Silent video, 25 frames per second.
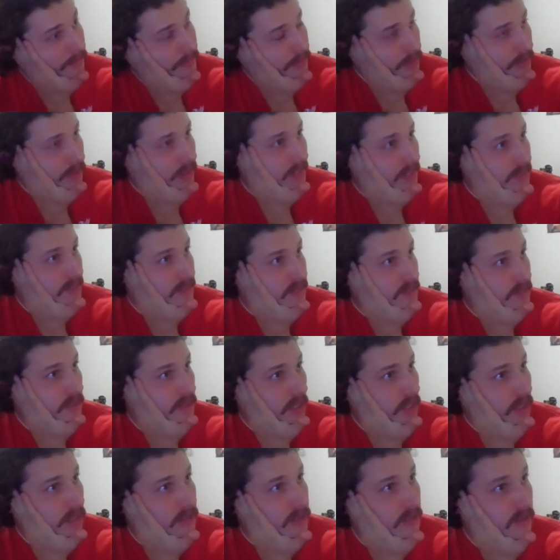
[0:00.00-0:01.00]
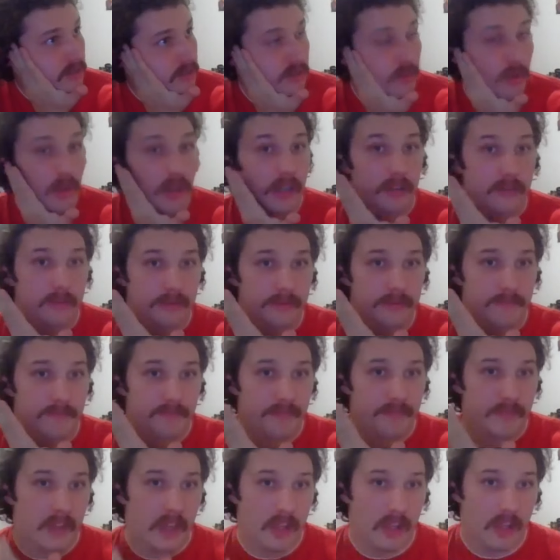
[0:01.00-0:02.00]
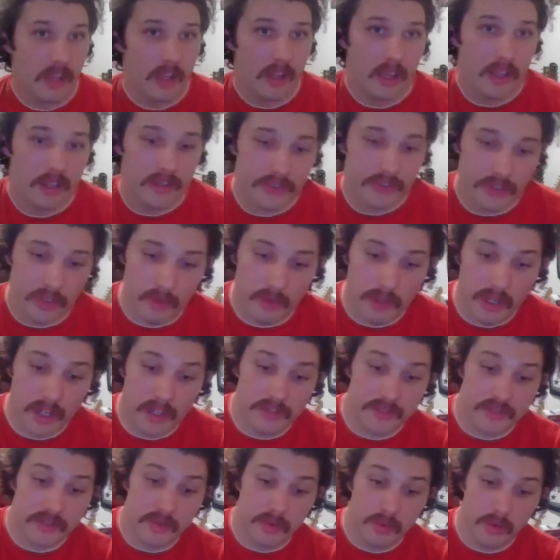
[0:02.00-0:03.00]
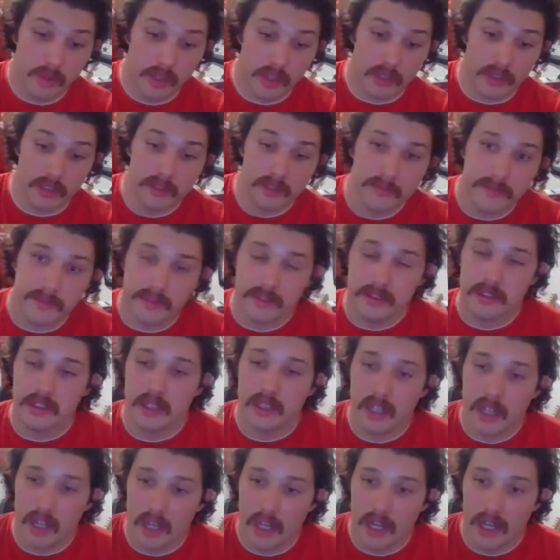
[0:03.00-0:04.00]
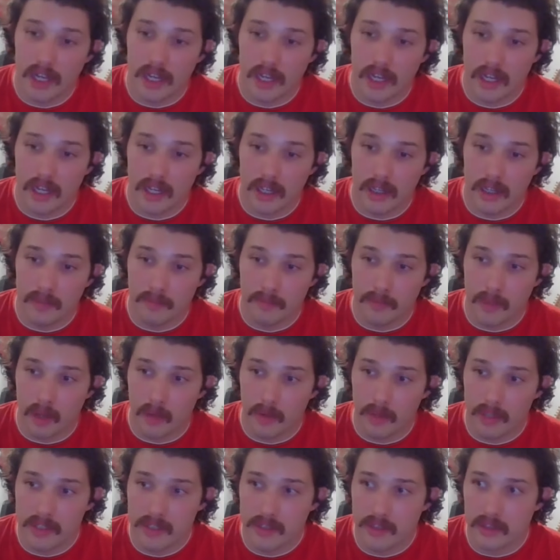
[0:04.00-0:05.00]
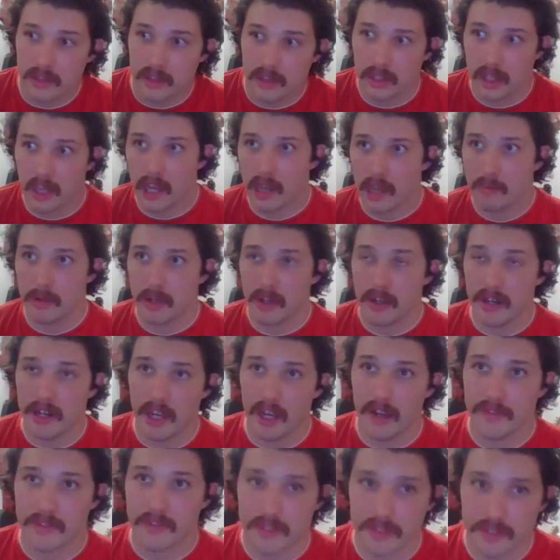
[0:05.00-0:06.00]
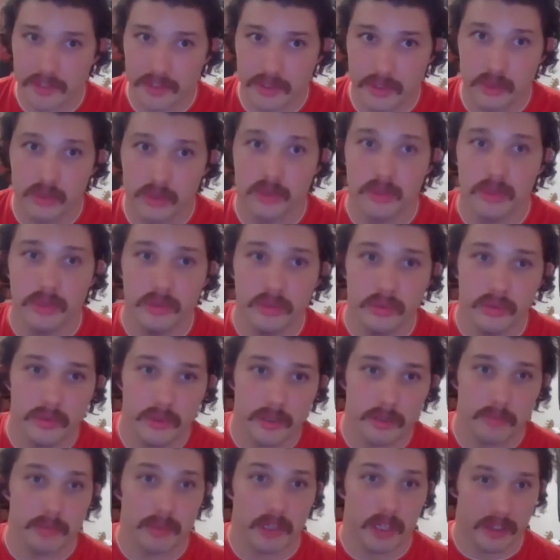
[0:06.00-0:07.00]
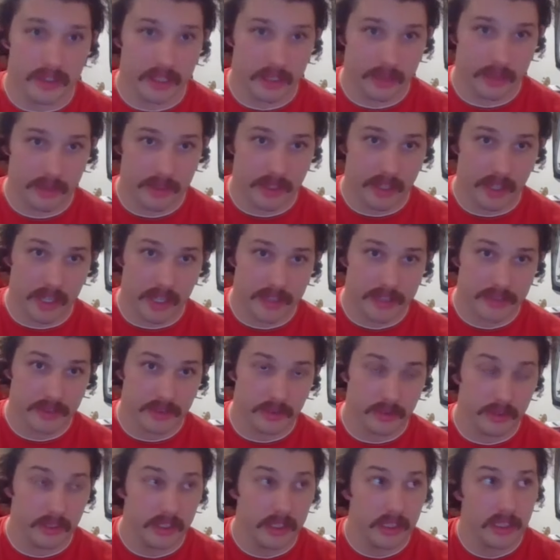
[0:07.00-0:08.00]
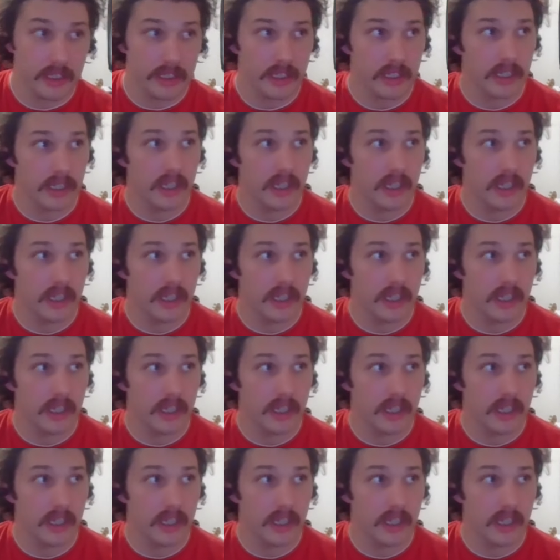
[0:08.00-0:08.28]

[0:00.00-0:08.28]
2006, 12. So when I was 12, I went to the library after school with a bloke that I went to high school with,